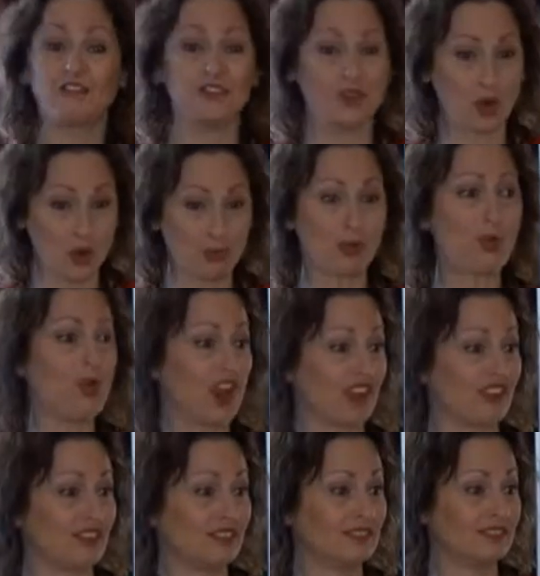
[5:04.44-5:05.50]
if you're
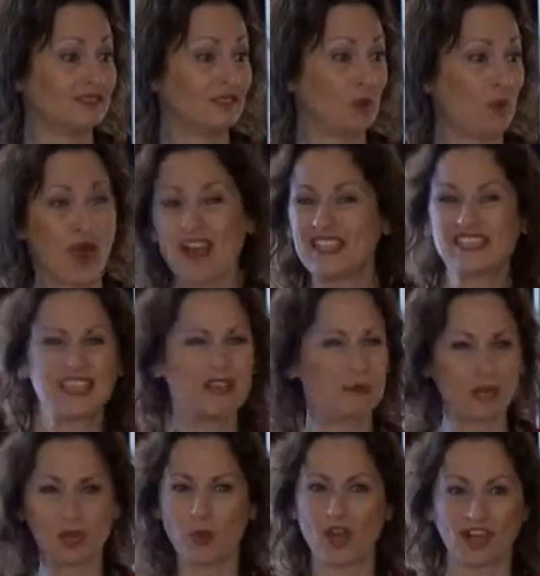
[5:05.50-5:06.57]
bored, why does
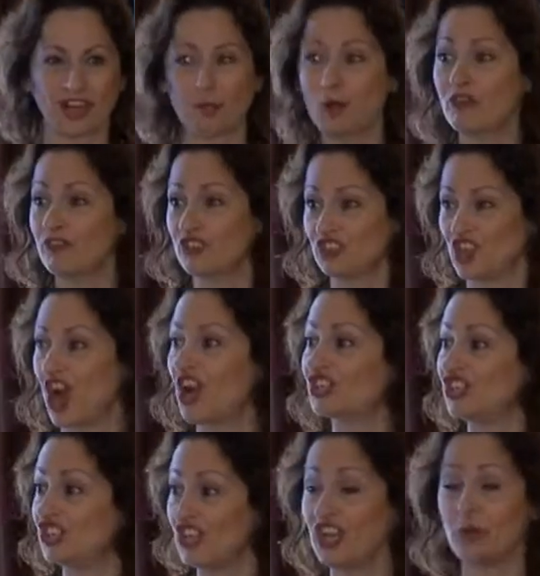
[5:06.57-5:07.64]
anybody want to come over and
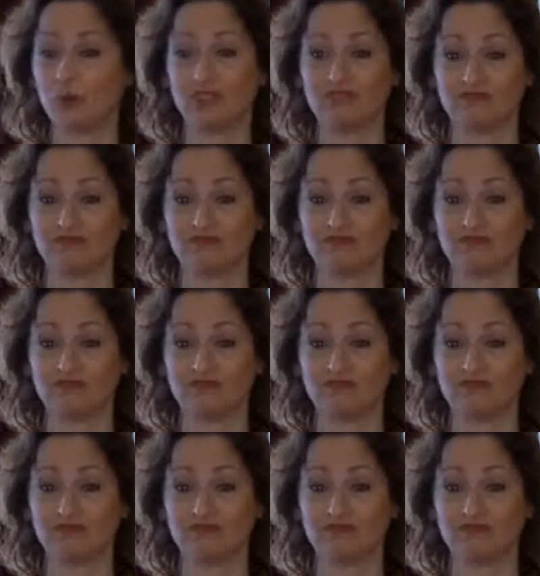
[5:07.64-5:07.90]
talk to you?